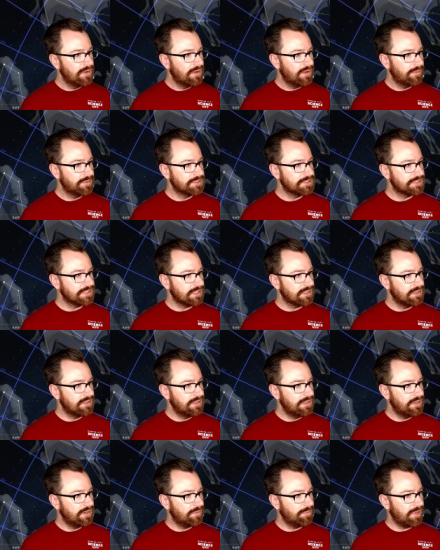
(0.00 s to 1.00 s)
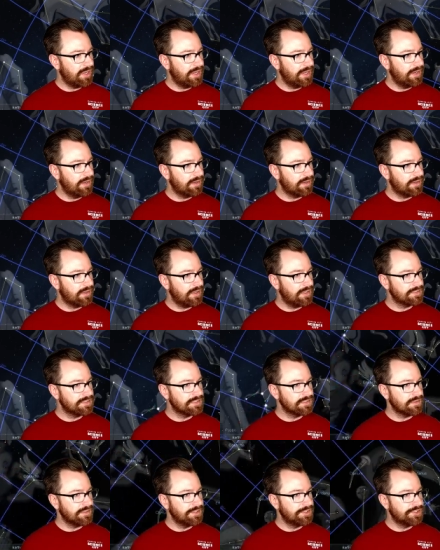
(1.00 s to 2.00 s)
which is a nearby
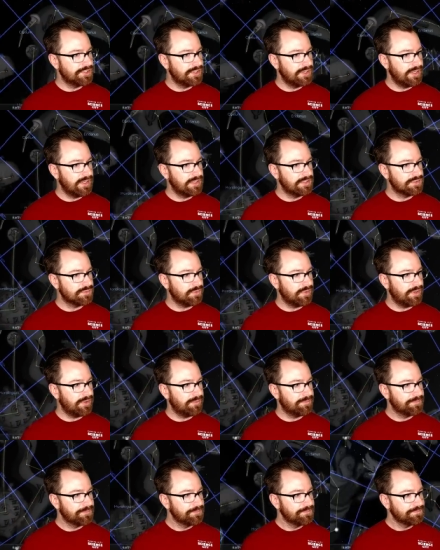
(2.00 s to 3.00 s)
constellation as well.